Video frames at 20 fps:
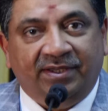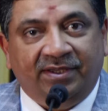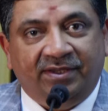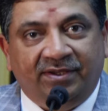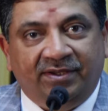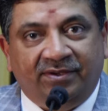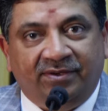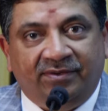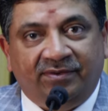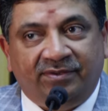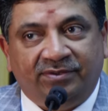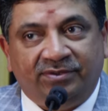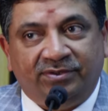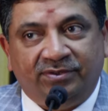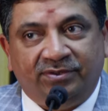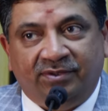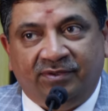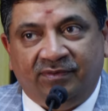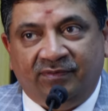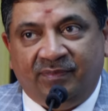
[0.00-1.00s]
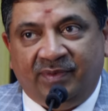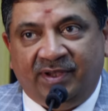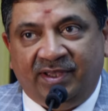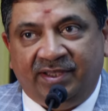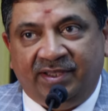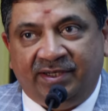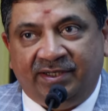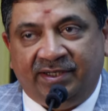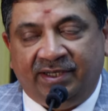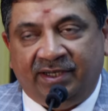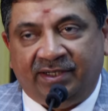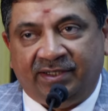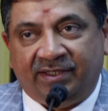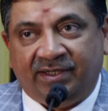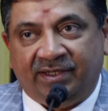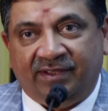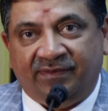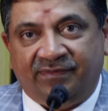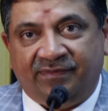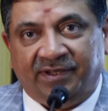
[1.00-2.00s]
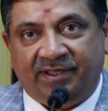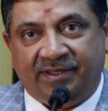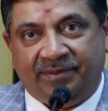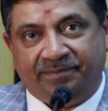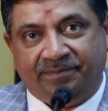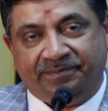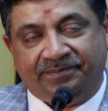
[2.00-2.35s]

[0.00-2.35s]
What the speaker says: or so of my adult lifetime.